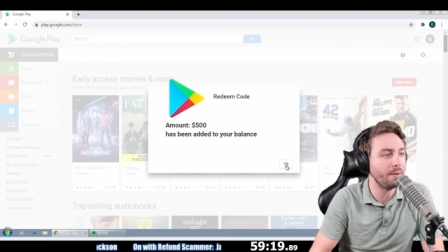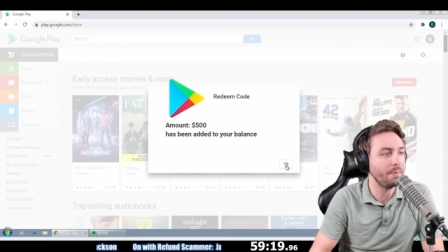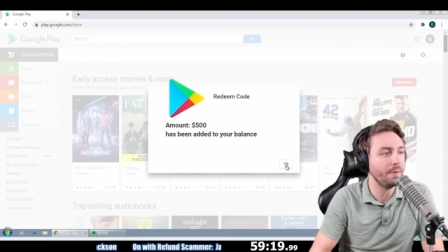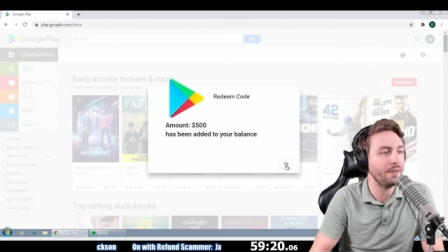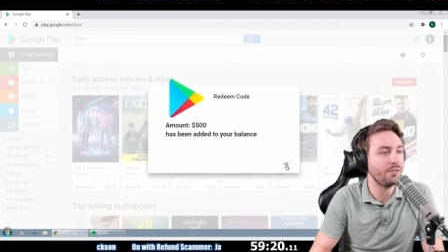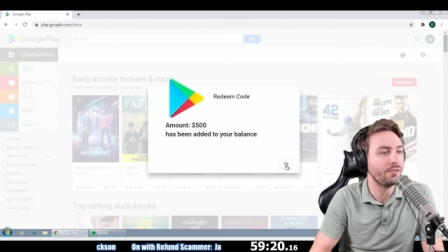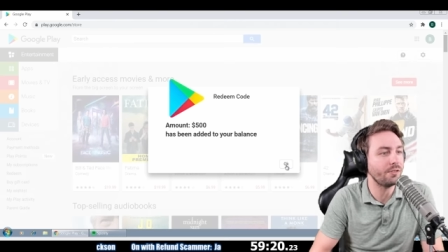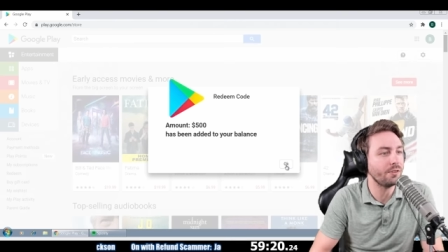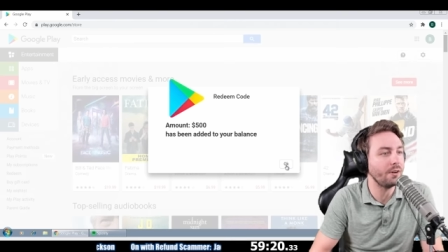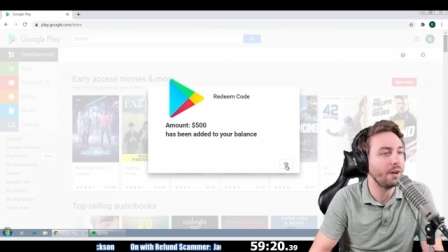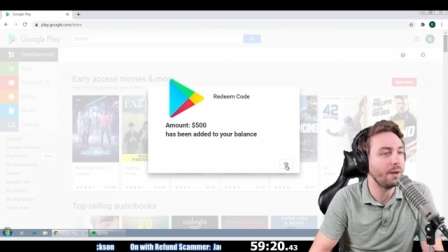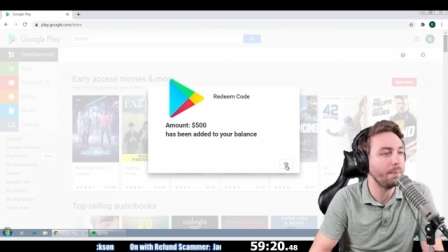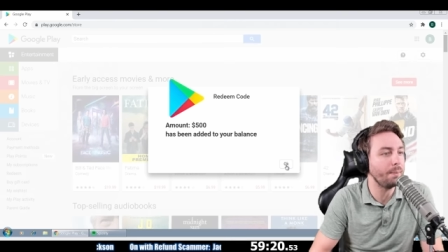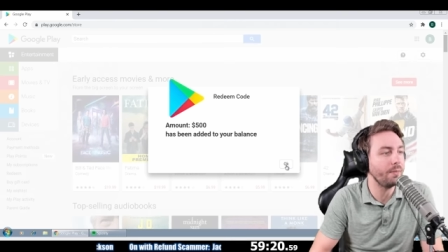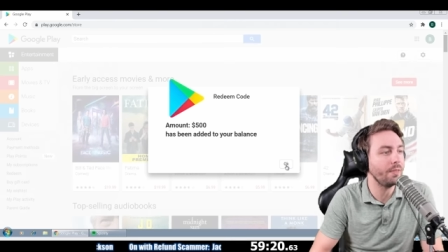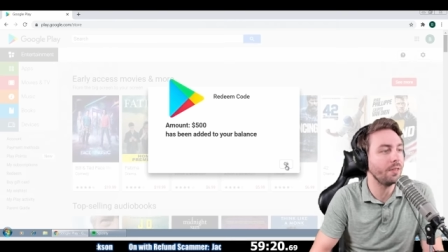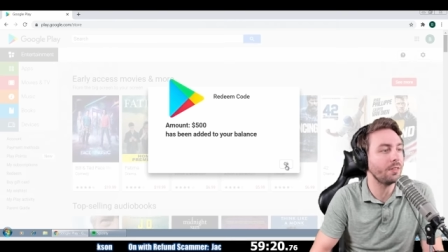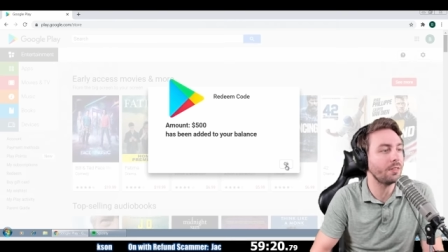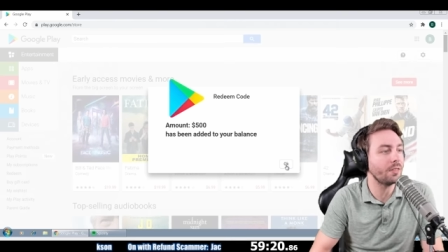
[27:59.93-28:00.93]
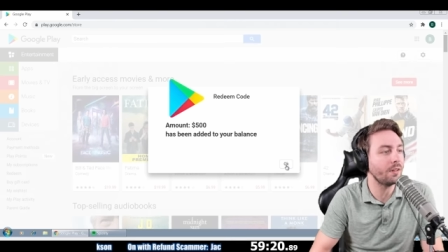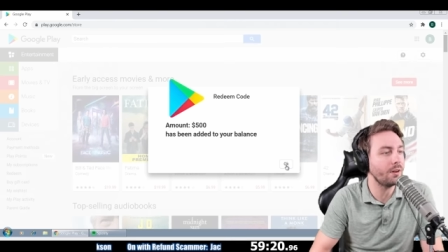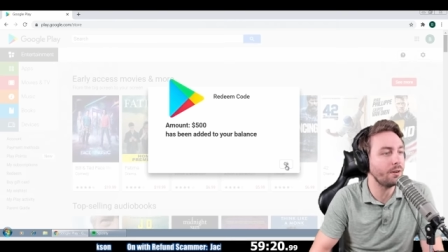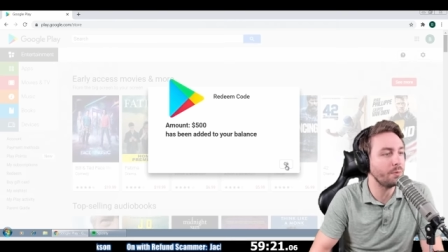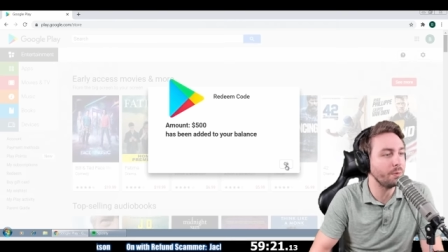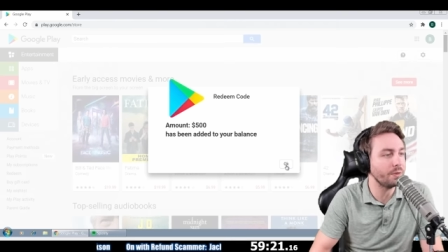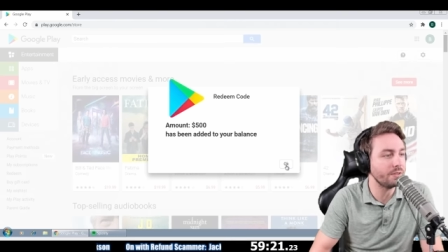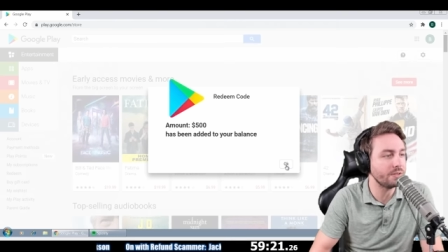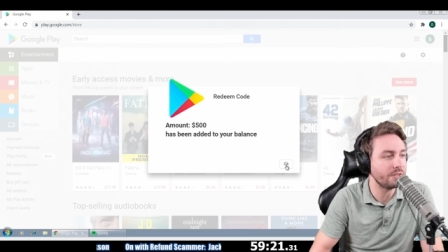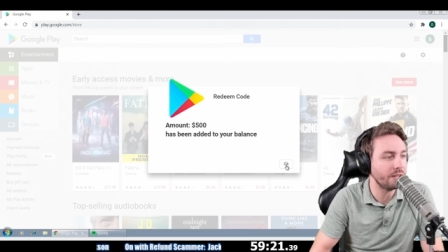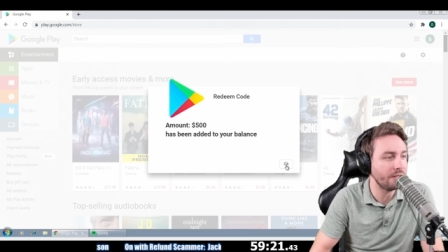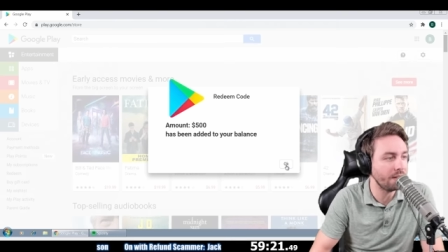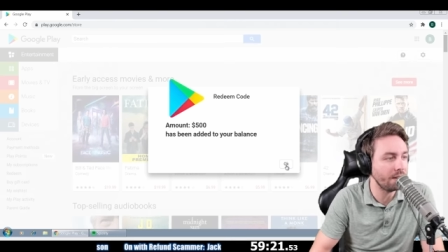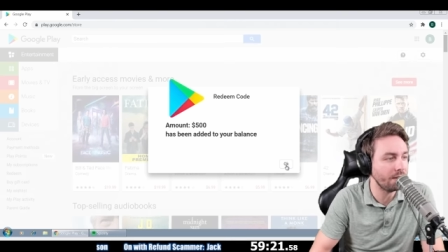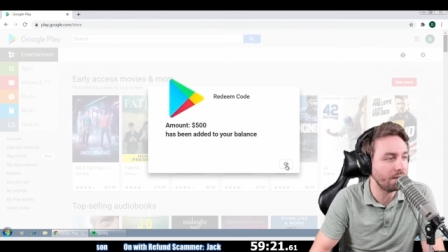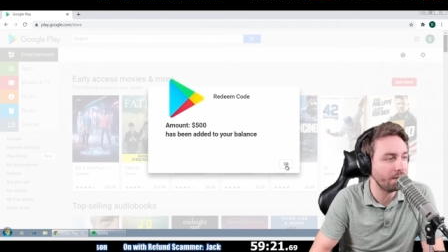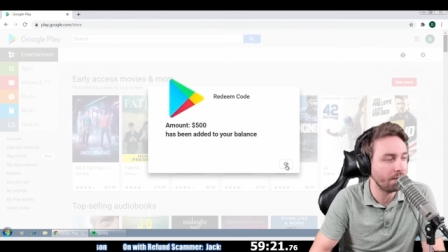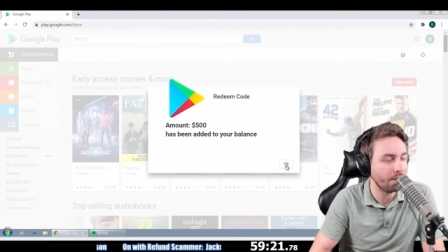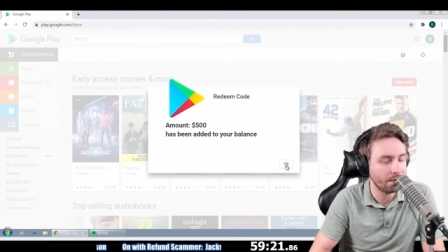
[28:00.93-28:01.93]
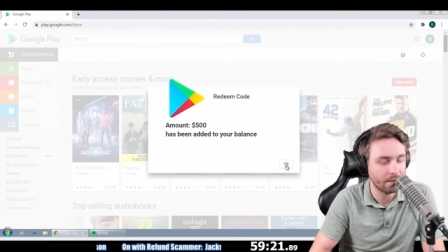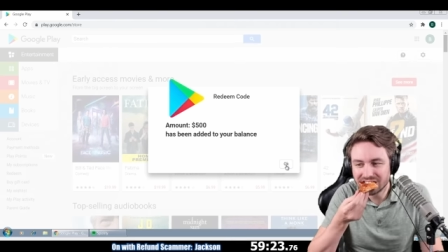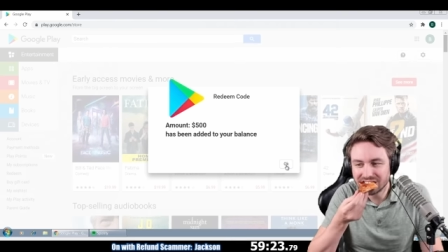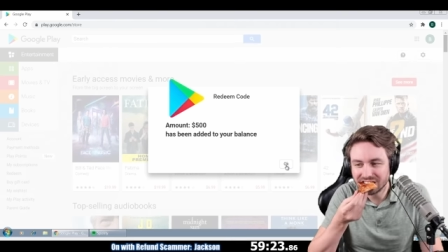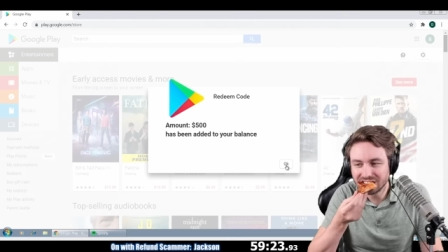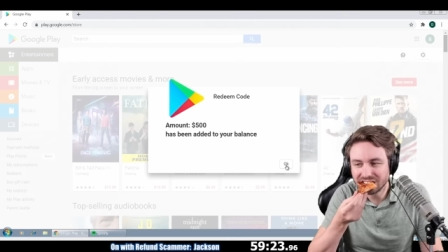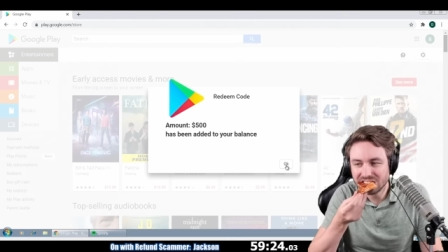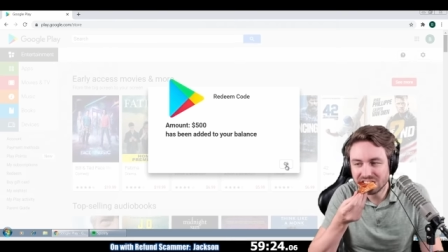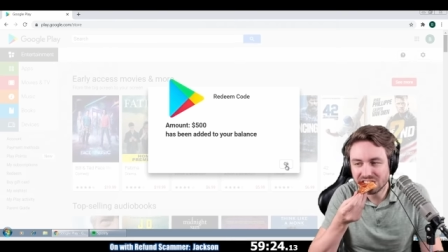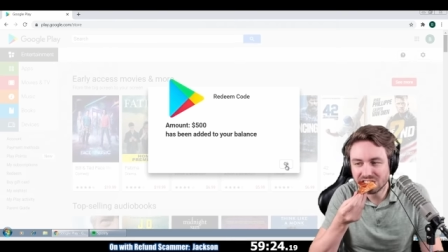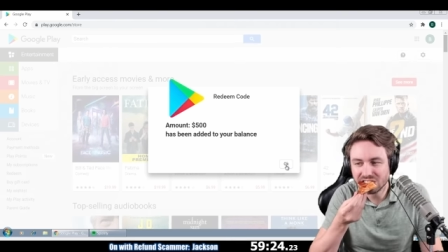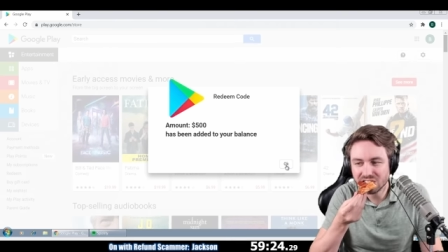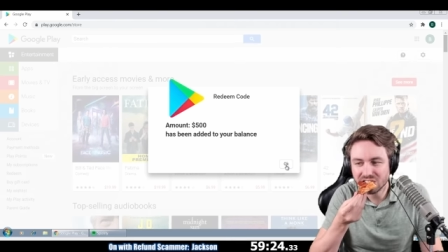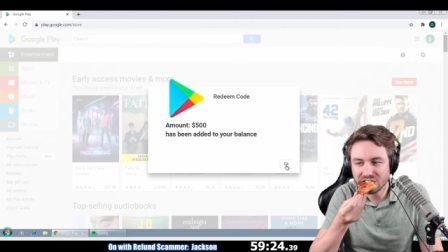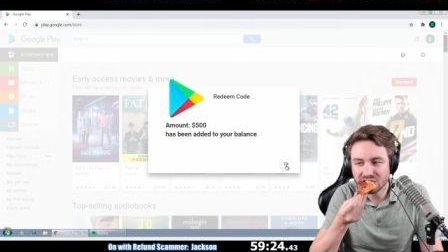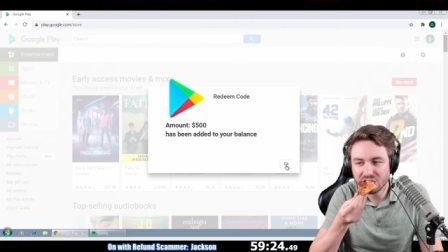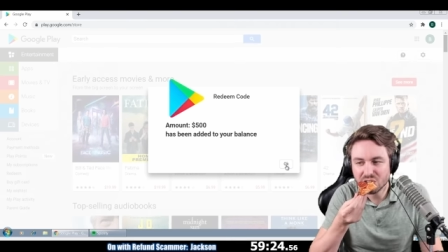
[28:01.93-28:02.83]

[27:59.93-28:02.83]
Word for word: me. So I, the third one's in. Why the f